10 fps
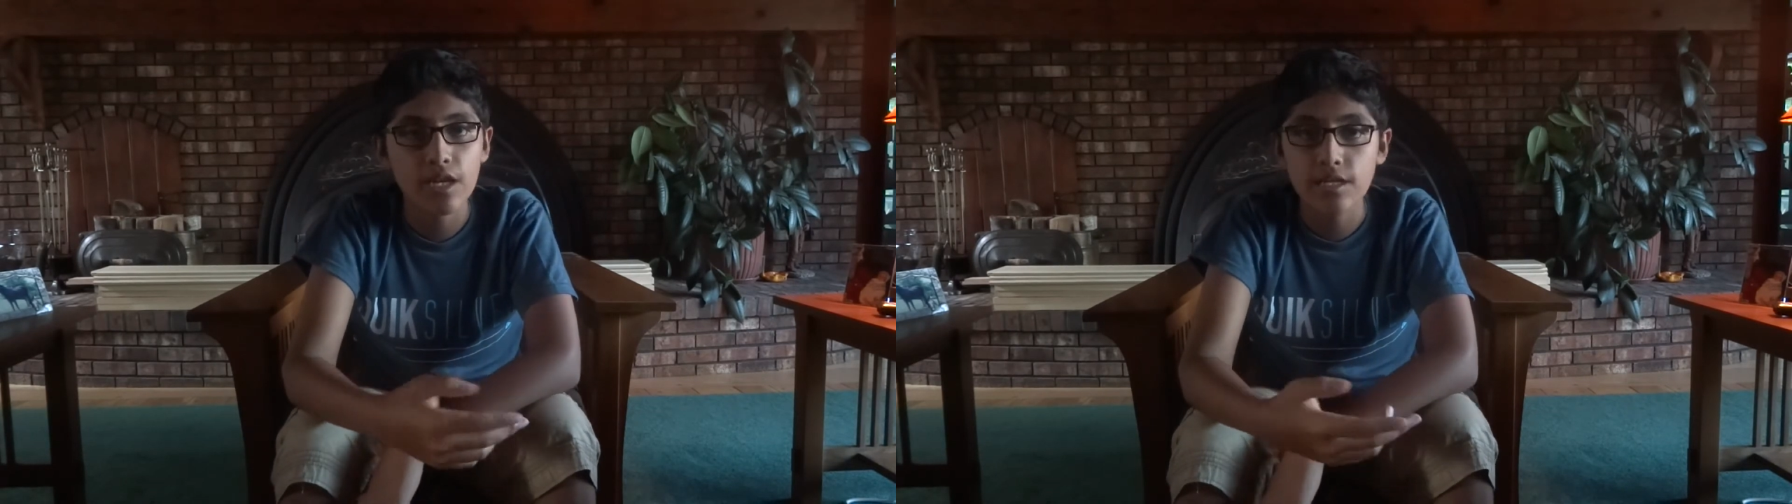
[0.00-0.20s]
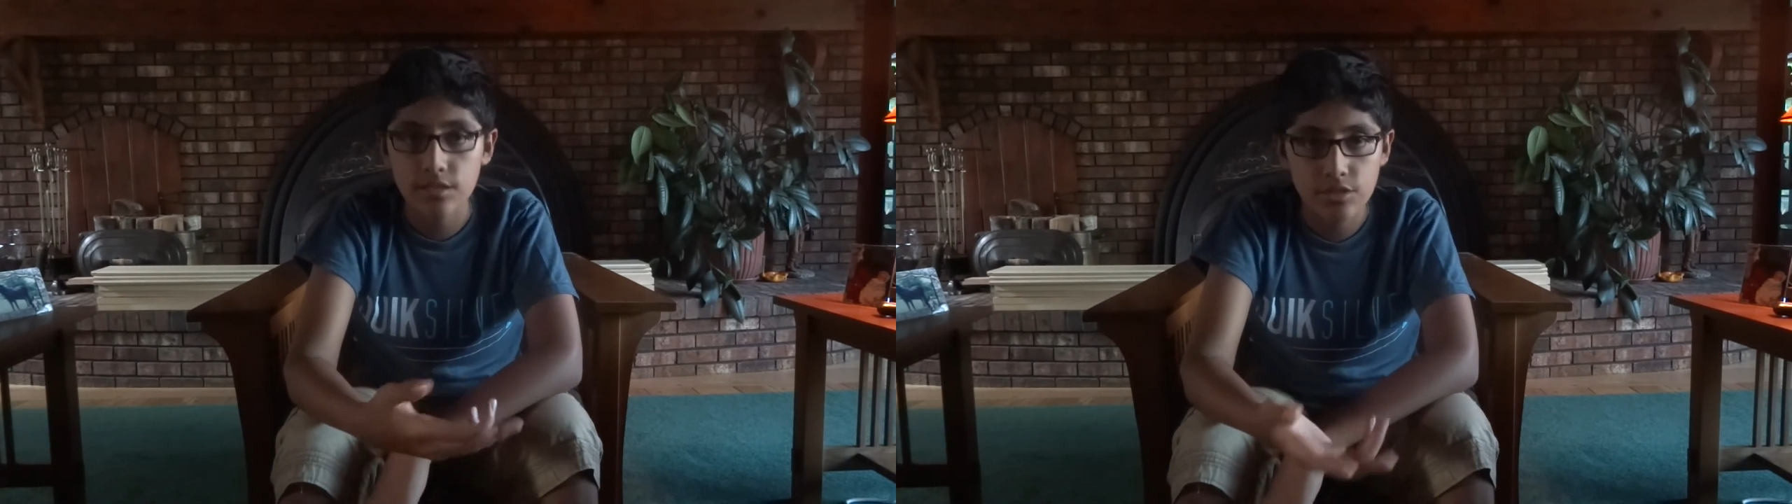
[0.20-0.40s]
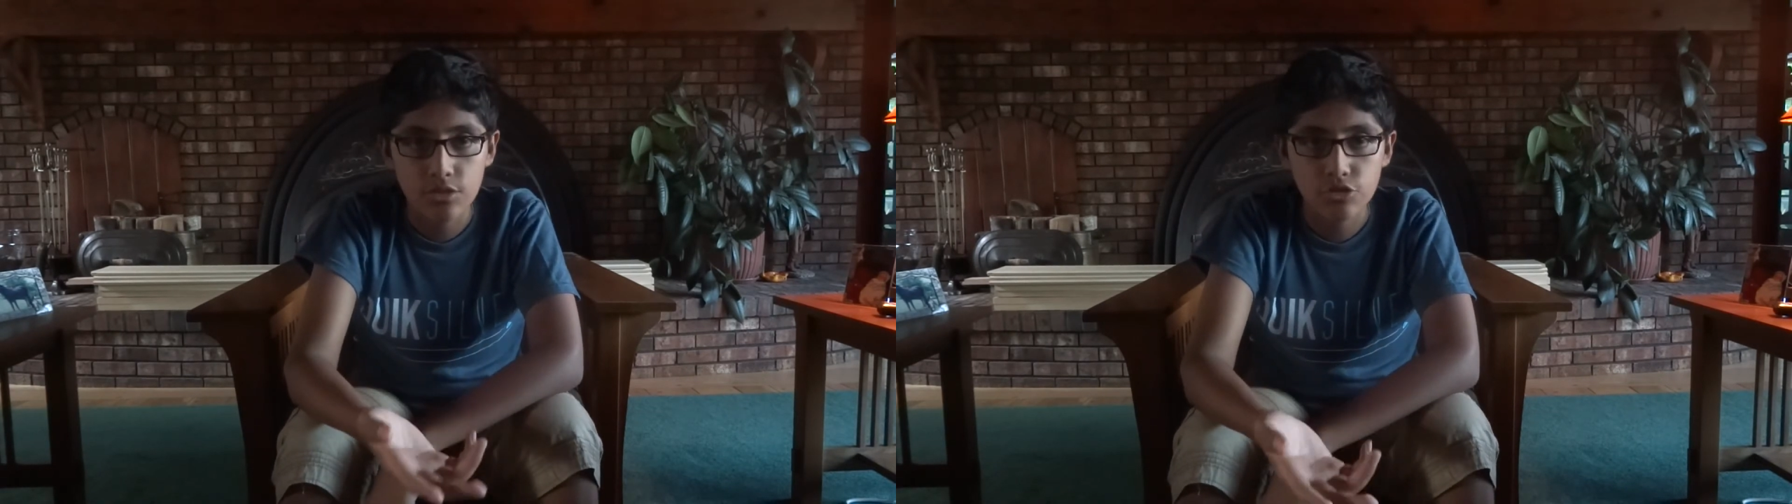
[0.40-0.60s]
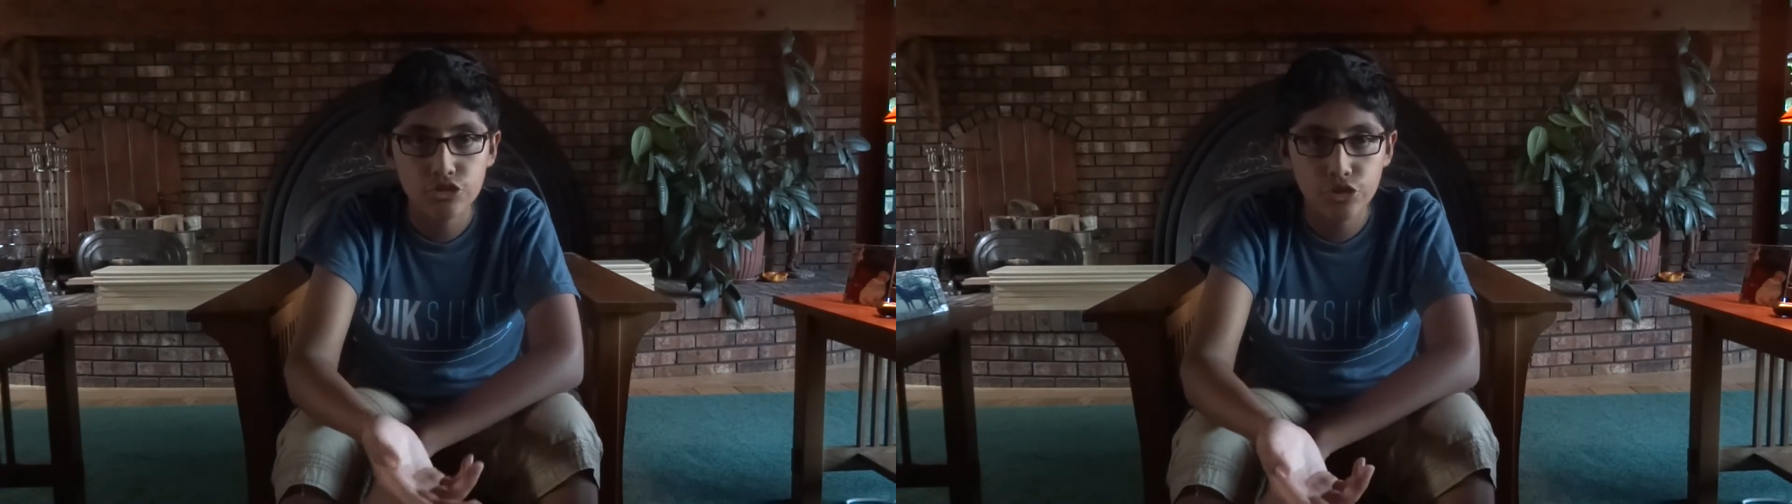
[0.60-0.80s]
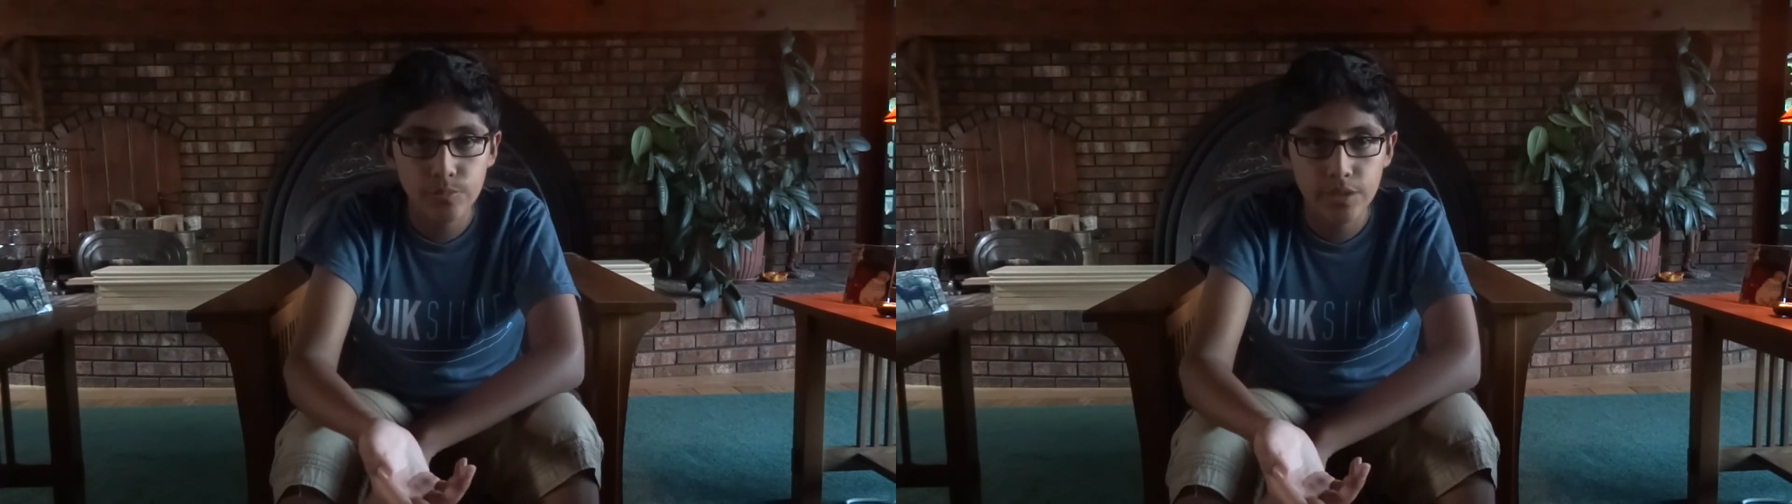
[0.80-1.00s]
as a son
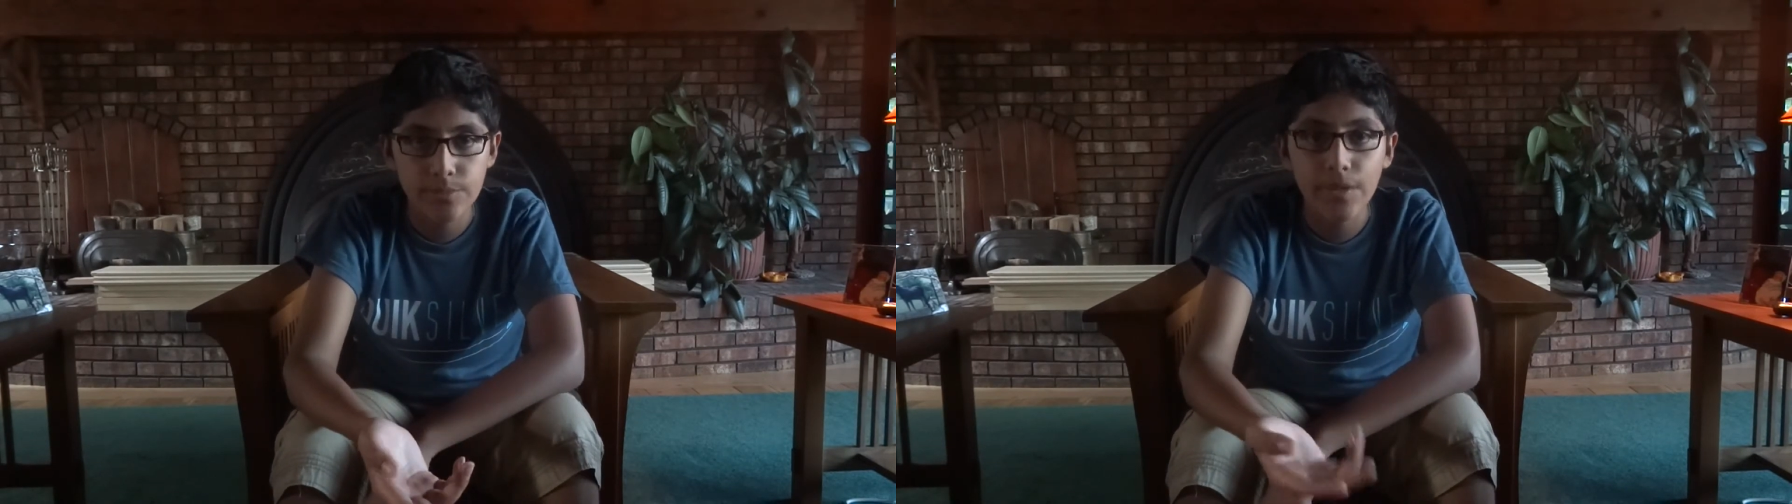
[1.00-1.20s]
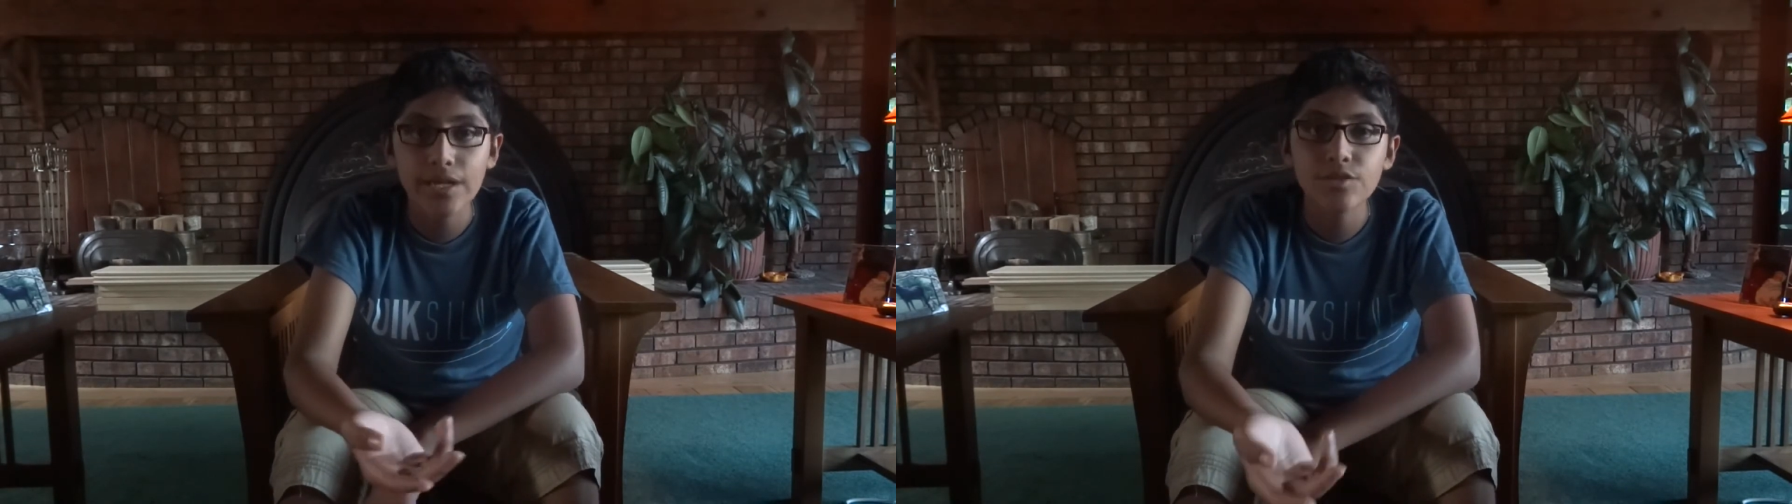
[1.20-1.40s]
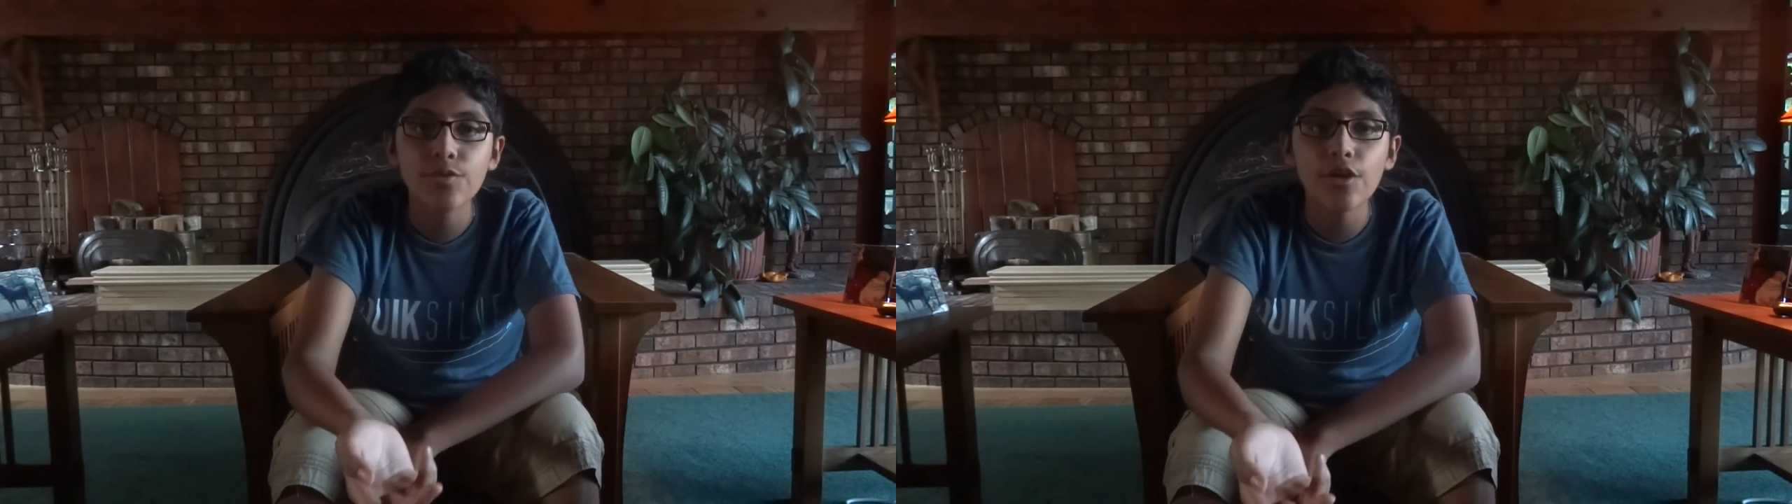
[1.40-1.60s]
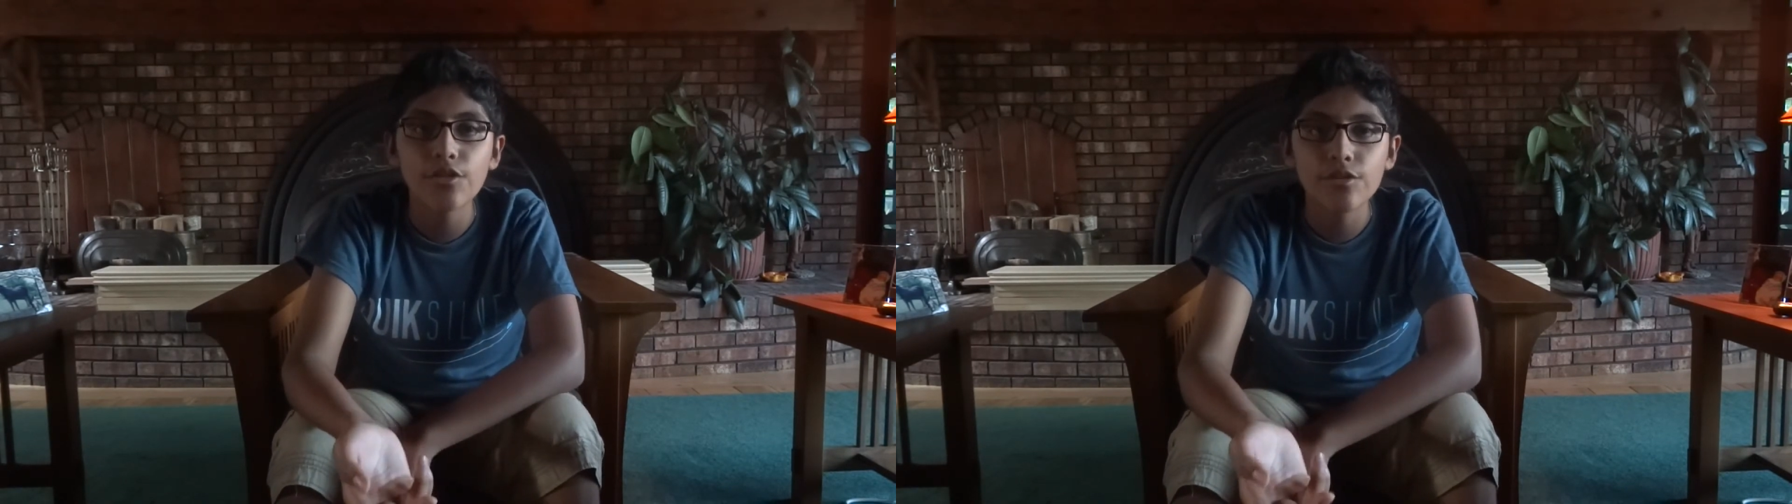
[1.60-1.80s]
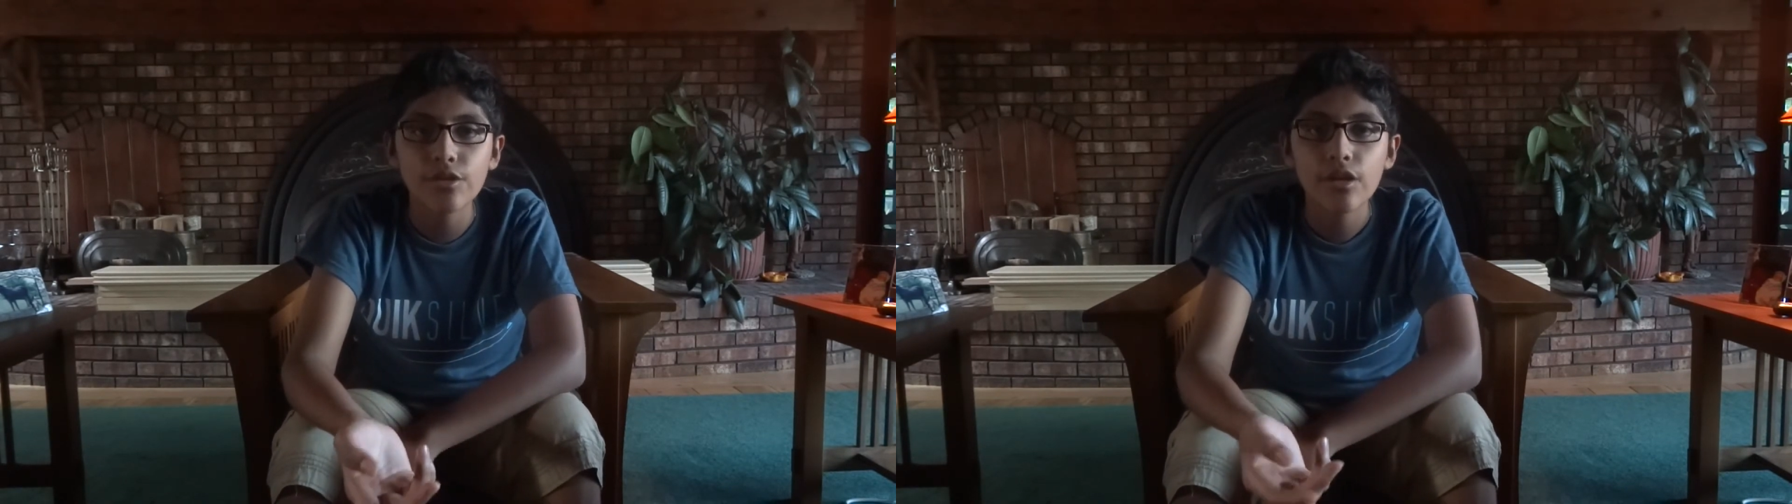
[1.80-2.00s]
should be, by his
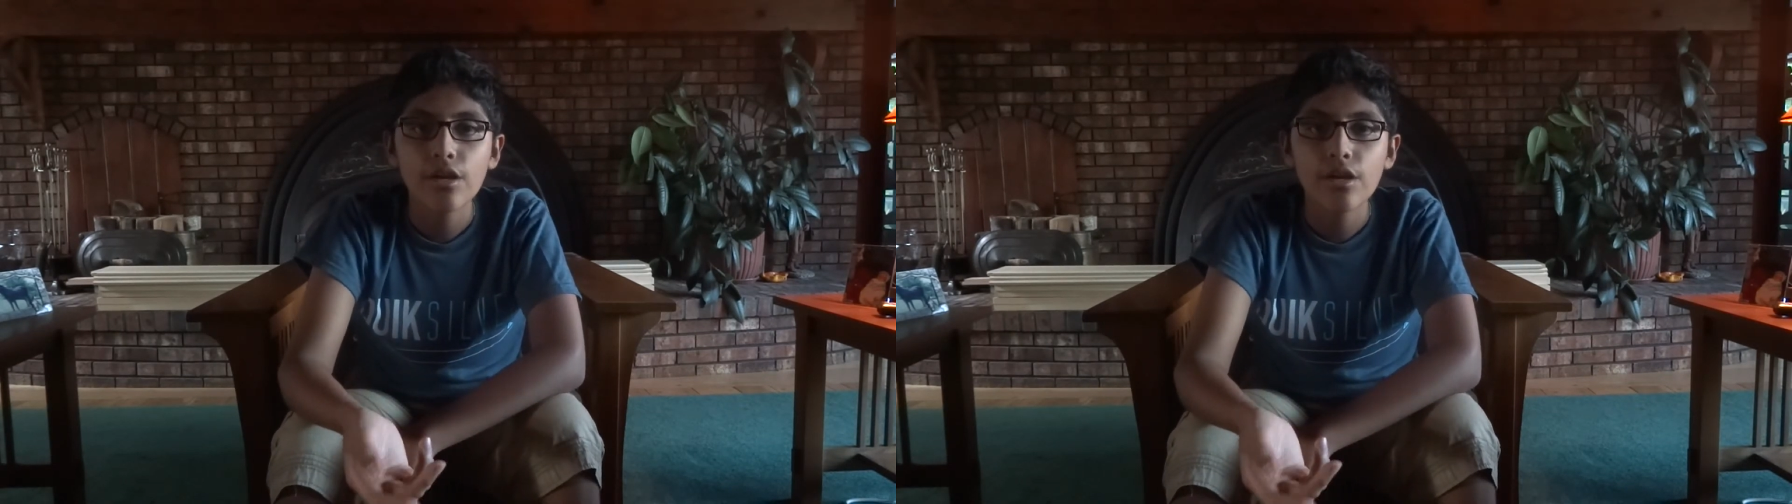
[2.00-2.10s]
father,